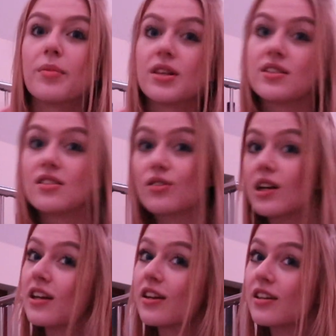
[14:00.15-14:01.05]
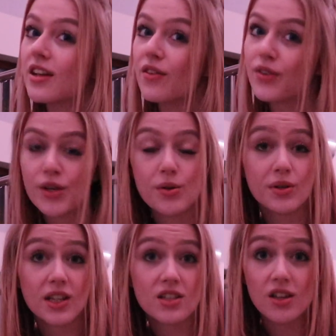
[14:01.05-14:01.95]
but this is really good if you
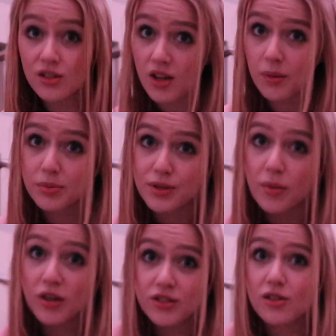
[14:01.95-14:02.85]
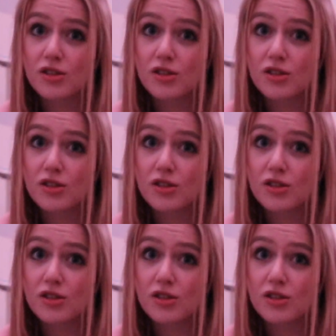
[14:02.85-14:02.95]
need to use up some hot dog